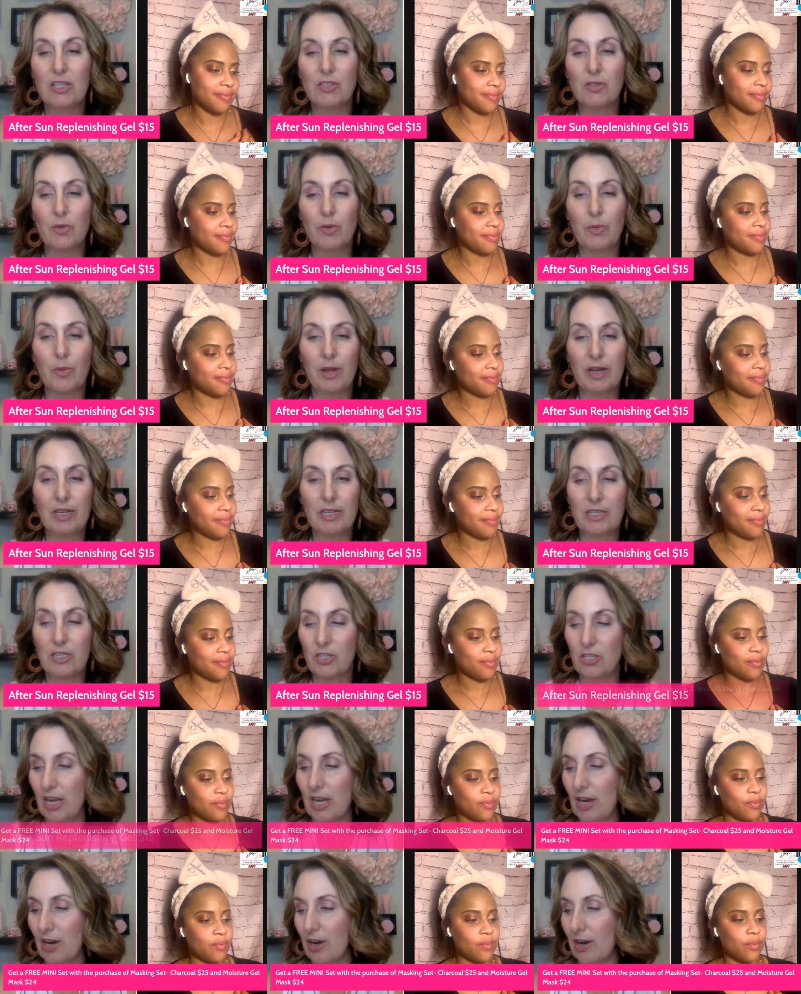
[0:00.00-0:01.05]
Speaker 1: So we wanted to
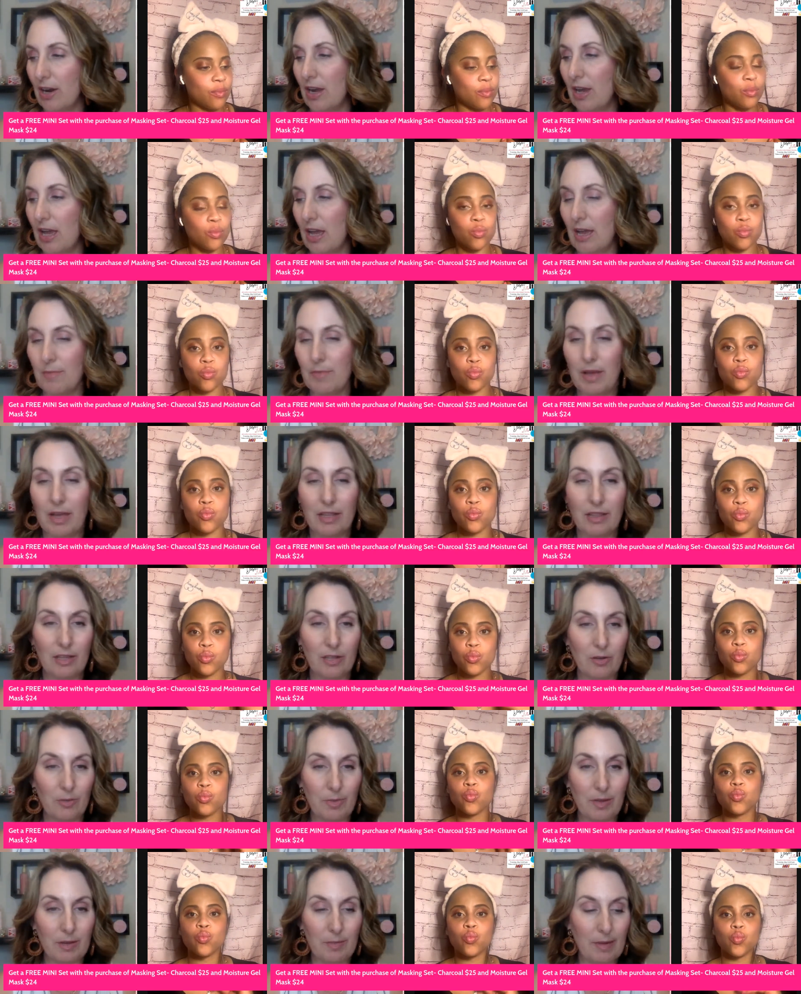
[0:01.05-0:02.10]
share um, a
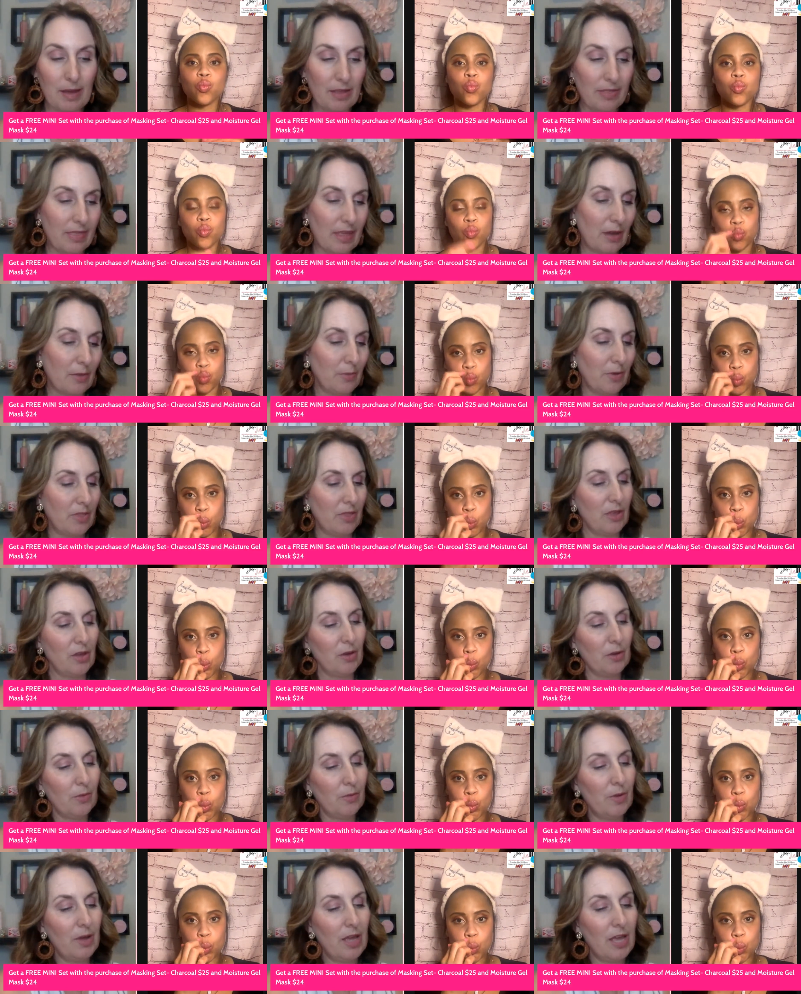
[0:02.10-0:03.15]
little bit about that with
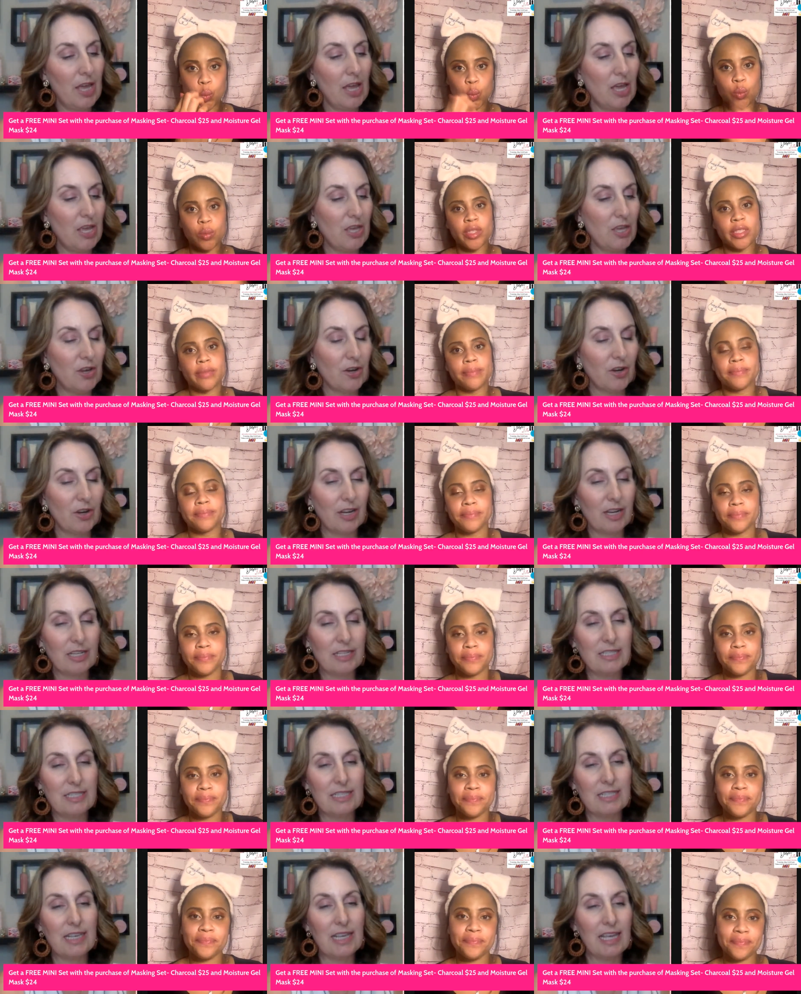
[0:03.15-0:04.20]
you. You're going to
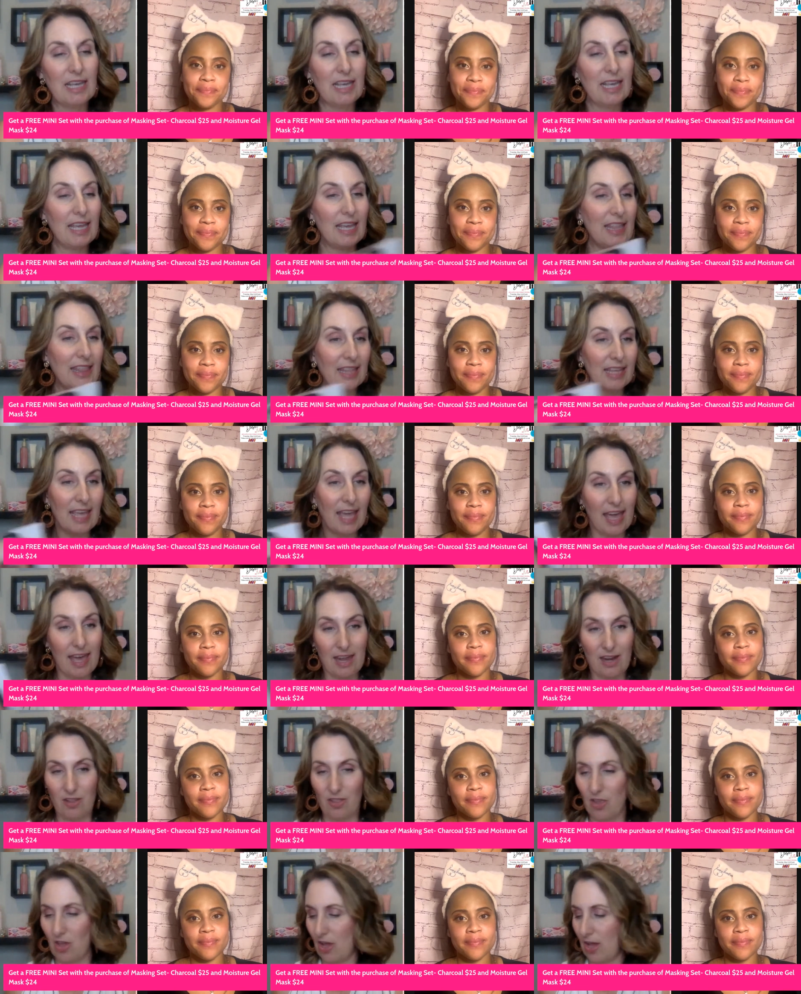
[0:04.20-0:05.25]
see in the
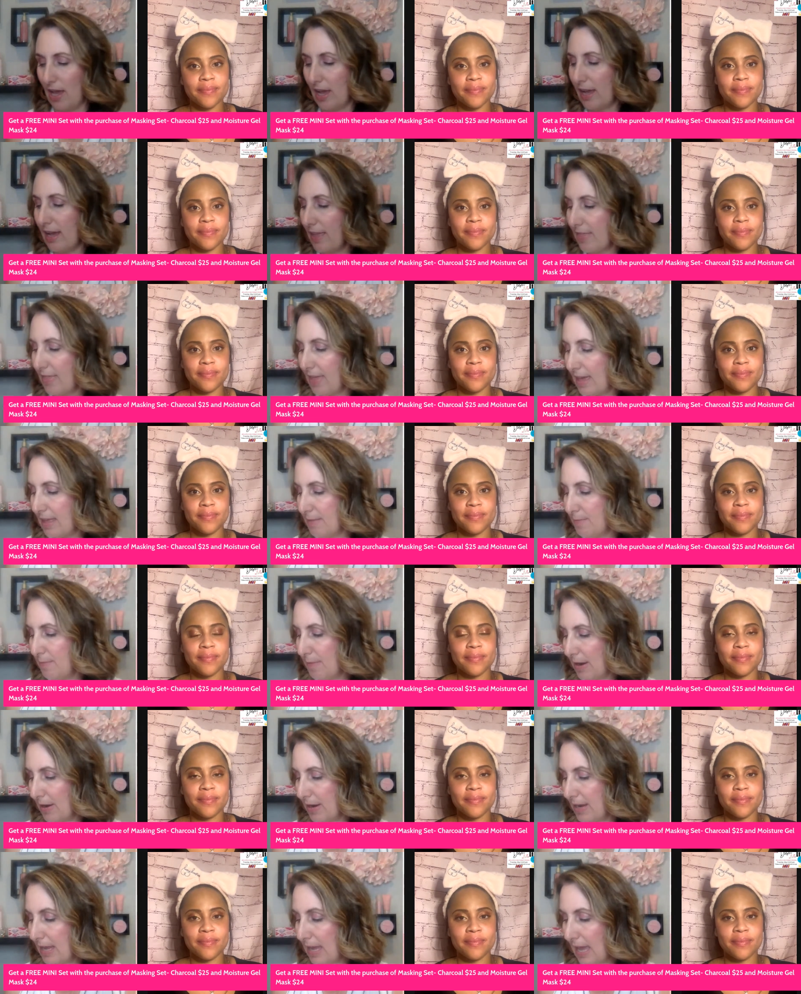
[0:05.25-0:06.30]
catalog that
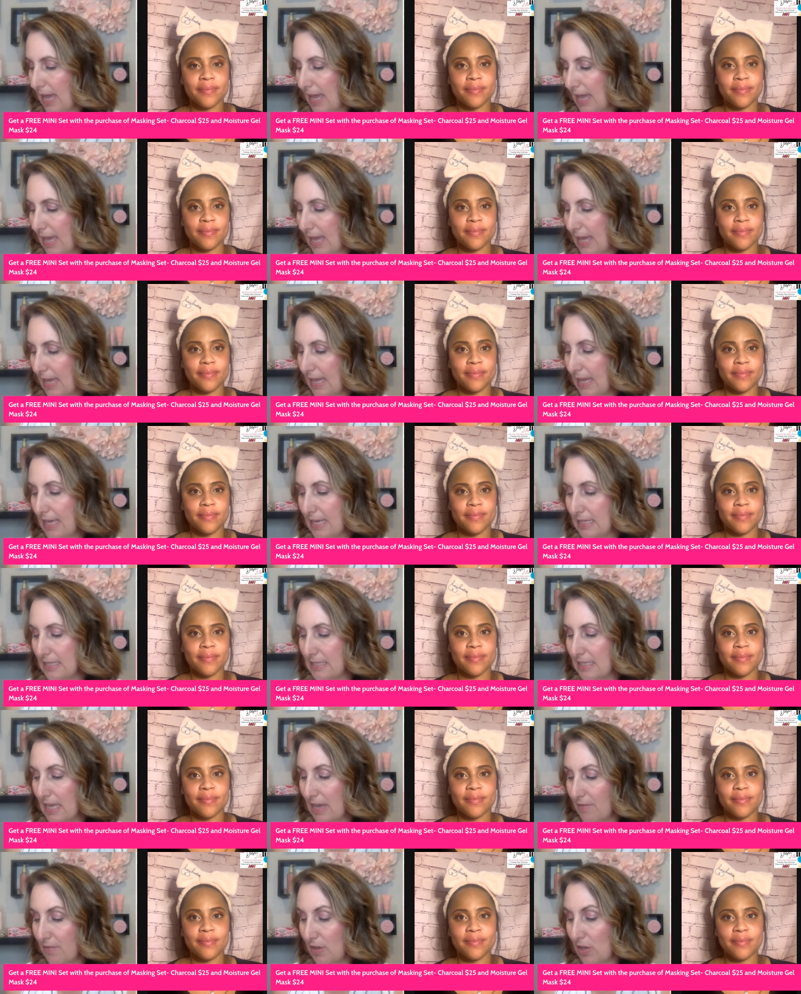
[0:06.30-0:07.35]
Mary Kay is
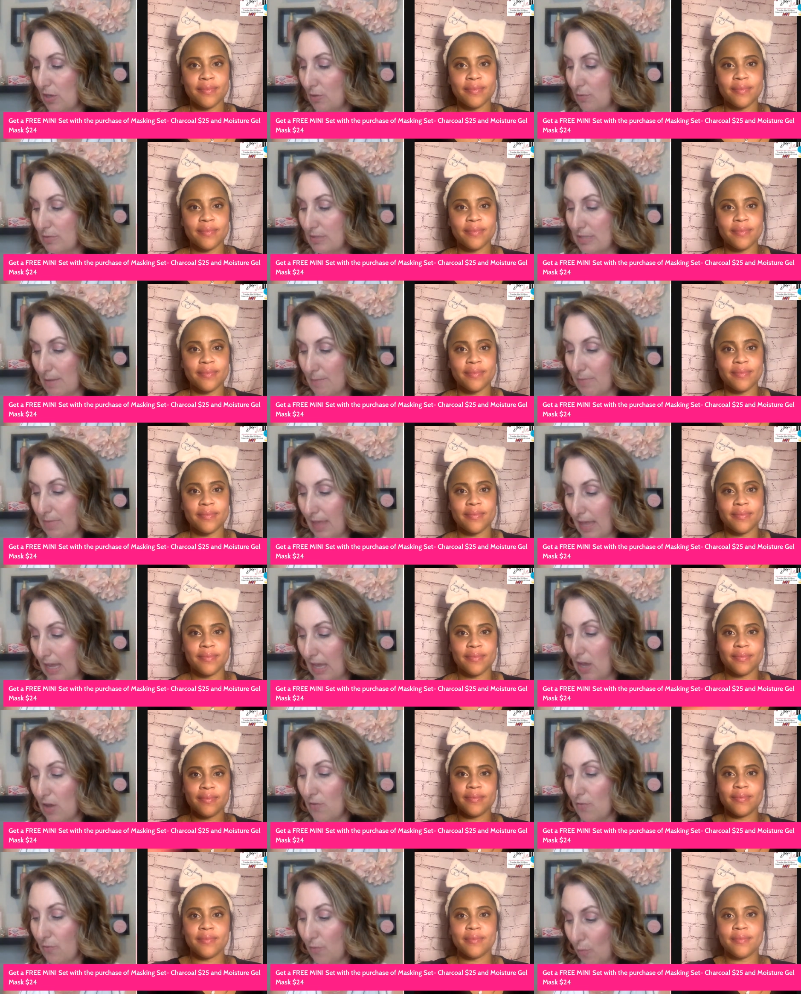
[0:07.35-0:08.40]
giving you something
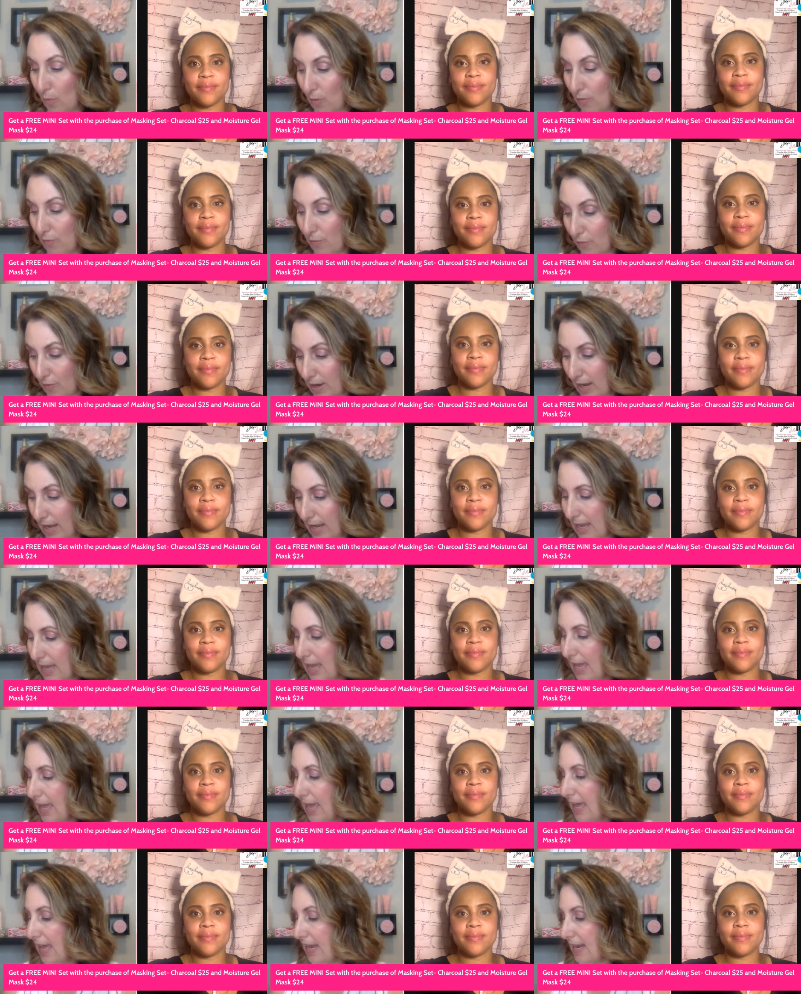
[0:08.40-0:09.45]
for free.
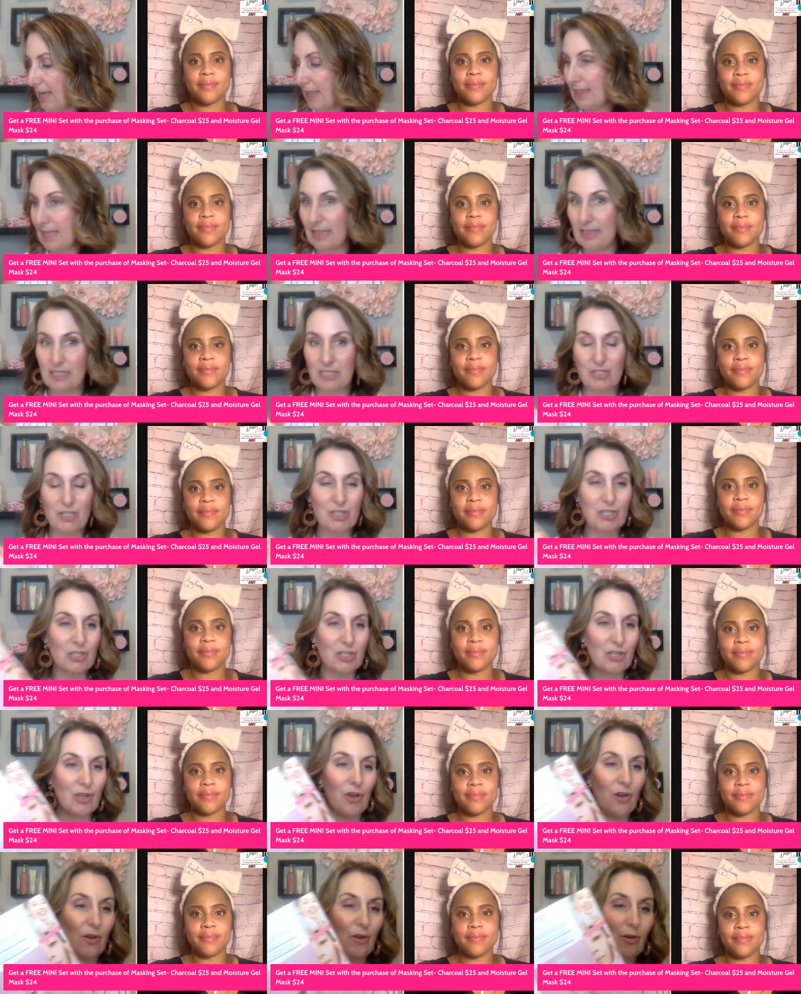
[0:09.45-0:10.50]
And I think this is
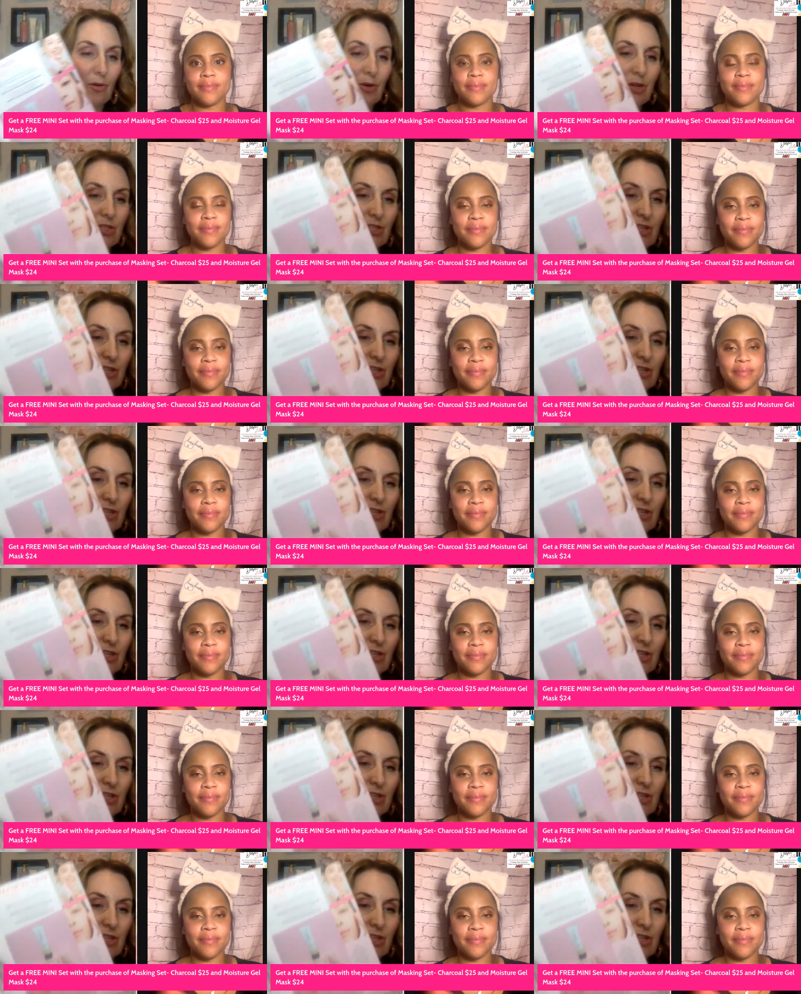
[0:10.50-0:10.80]
so